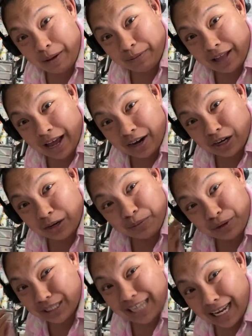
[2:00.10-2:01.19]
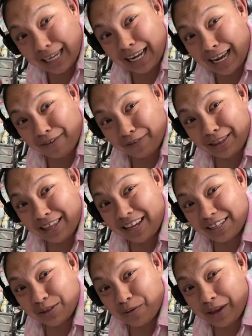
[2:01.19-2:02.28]
my planner, pretend like everything
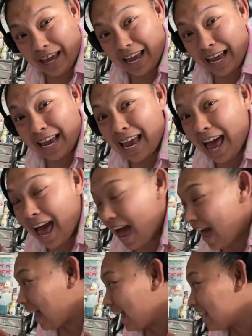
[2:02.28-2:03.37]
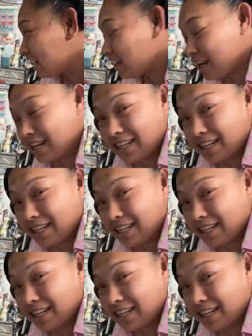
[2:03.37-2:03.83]
is okay, and